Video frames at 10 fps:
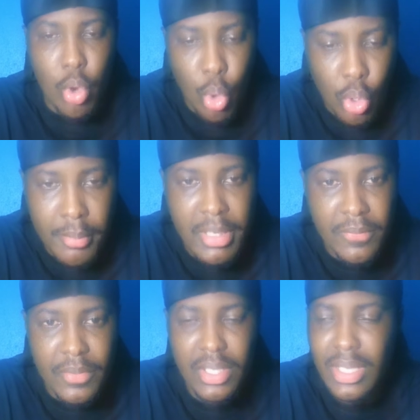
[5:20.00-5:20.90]
Core
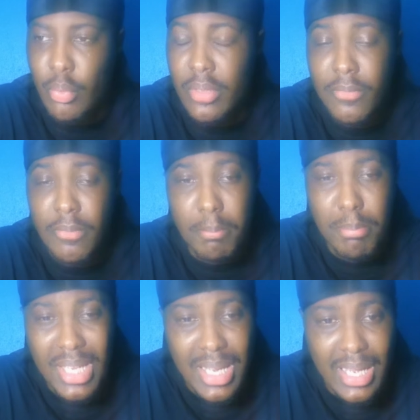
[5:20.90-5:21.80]
midfield that we've
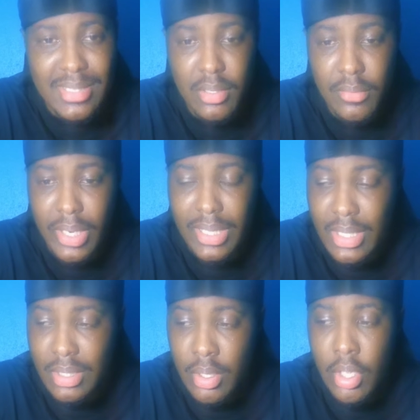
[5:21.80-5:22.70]
been asking for. I
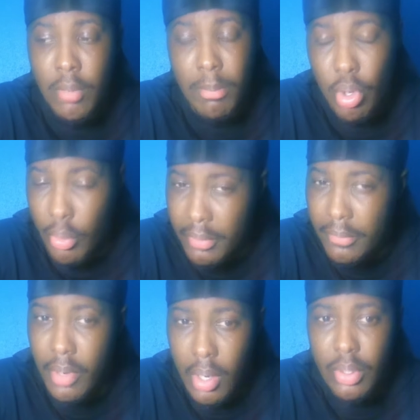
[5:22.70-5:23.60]
think
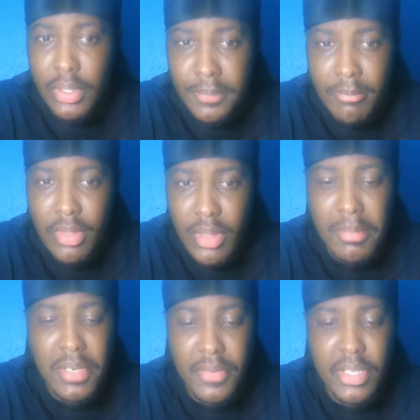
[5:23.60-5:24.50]
going forward, the
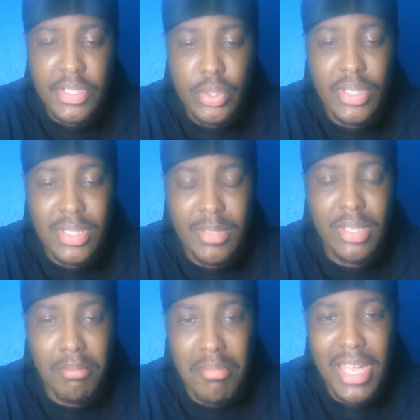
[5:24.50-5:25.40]
midfield is going to be
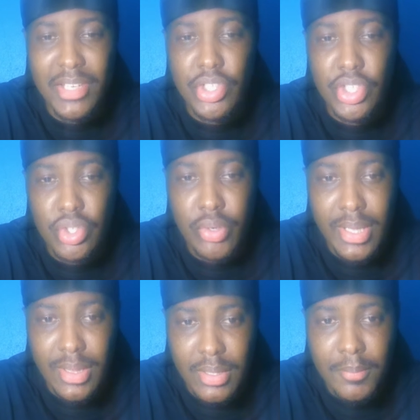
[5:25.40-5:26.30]
the main
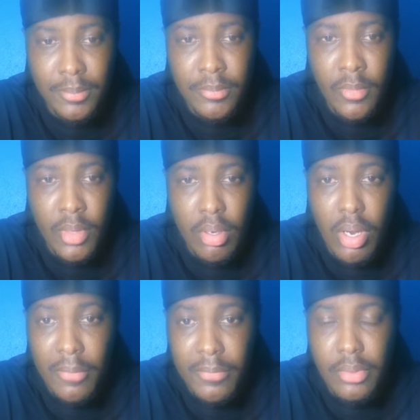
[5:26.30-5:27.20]
strength
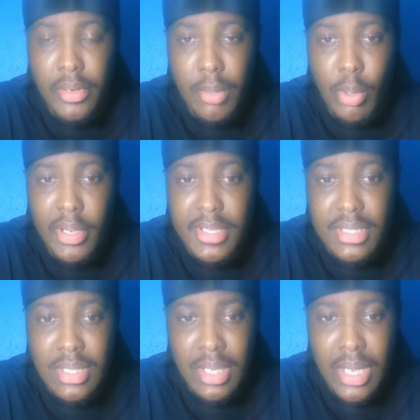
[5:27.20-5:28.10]
of the Reggae
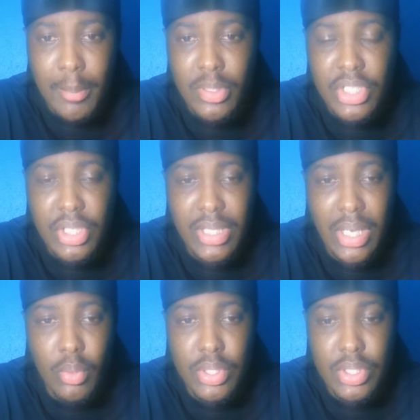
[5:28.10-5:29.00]
Boyz, a position
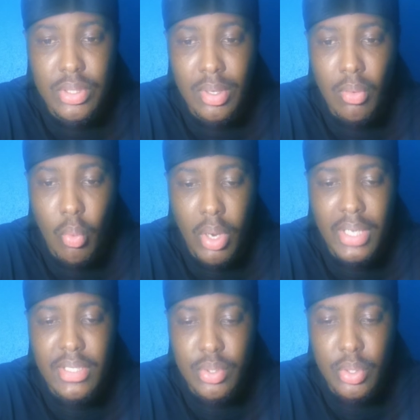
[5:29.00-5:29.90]
that was
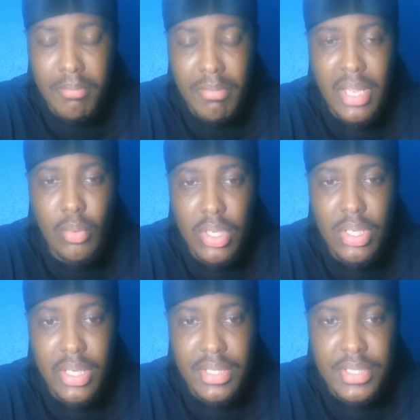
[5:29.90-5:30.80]
once our main
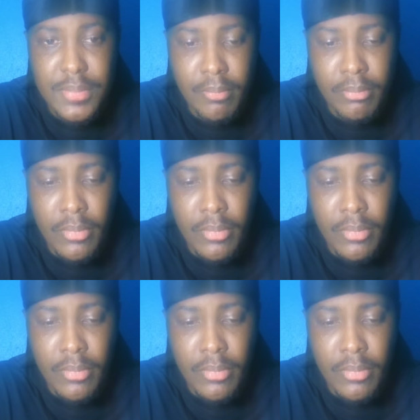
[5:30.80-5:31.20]
weakness.